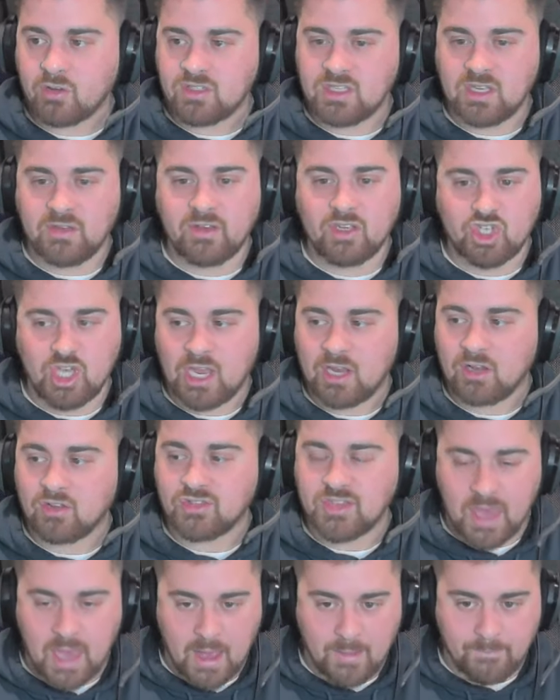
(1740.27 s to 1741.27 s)
TV
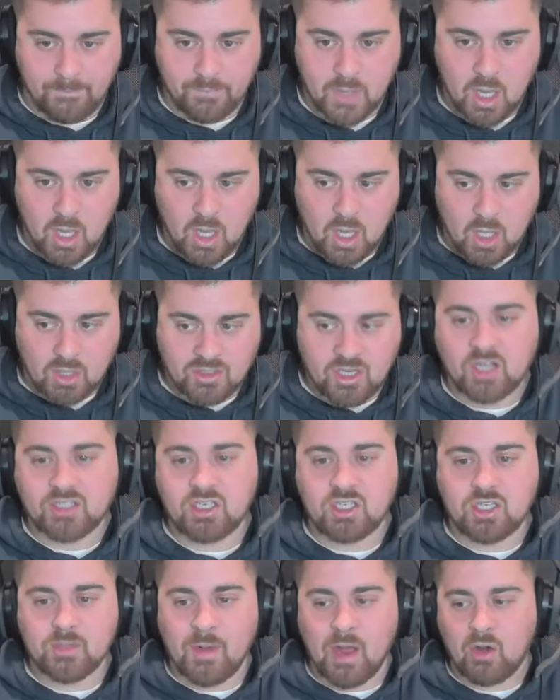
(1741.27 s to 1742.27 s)
channels app. Talk to
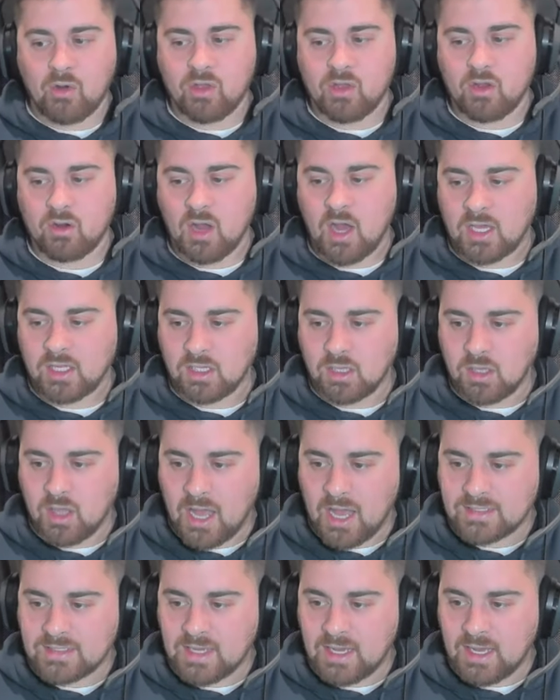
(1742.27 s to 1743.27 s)
you tomorrow here on
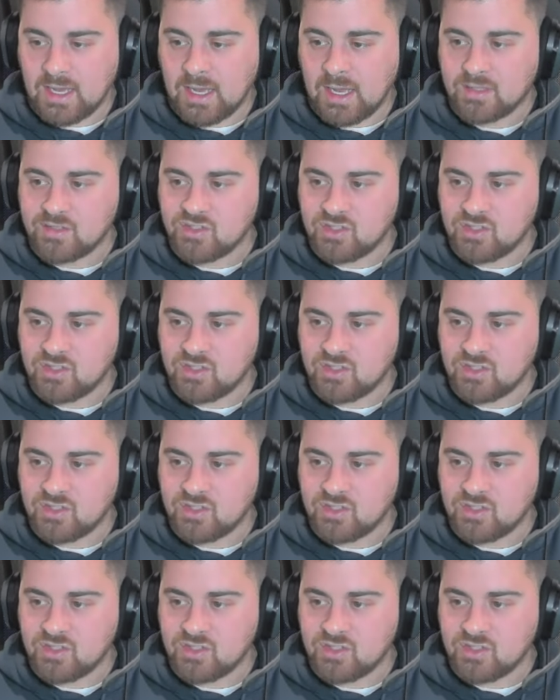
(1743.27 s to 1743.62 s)
Locked On